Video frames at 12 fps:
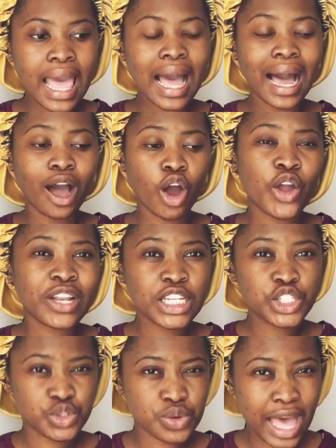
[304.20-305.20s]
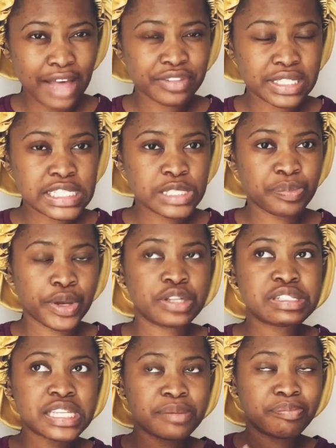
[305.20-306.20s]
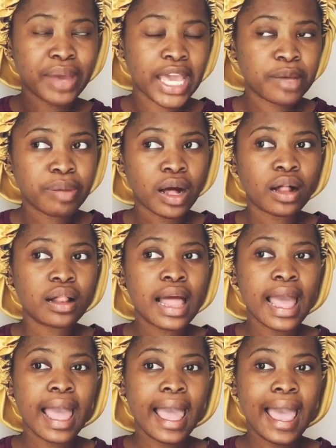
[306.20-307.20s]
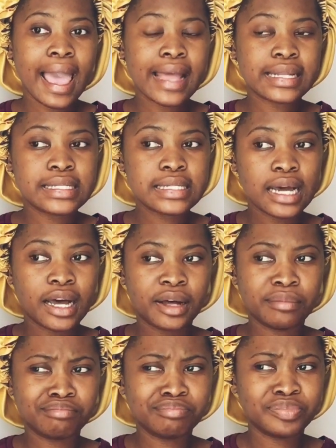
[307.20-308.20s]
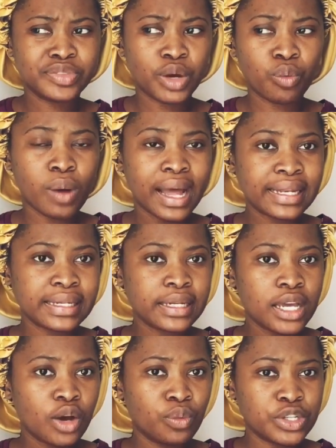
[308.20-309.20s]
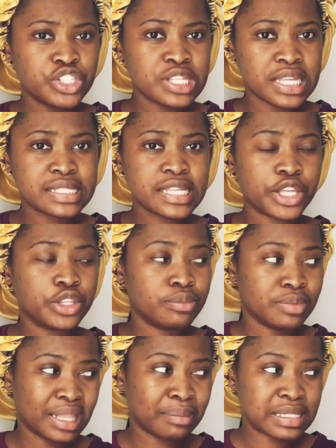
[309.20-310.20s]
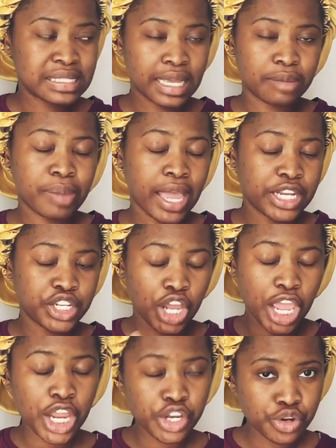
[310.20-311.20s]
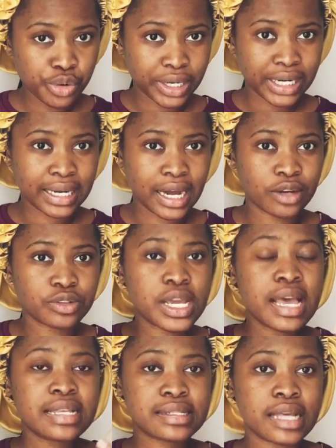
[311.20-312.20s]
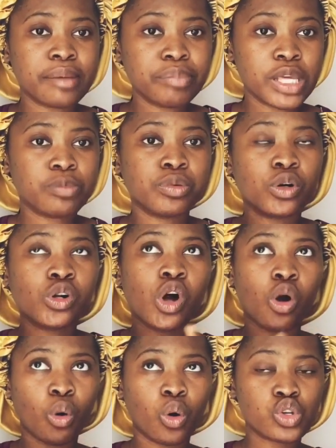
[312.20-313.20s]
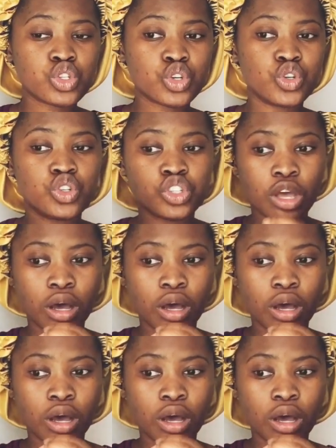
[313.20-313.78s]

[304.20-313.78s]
I only do have experience in PayPal and the one which they say they must get paid in your account. Some people also use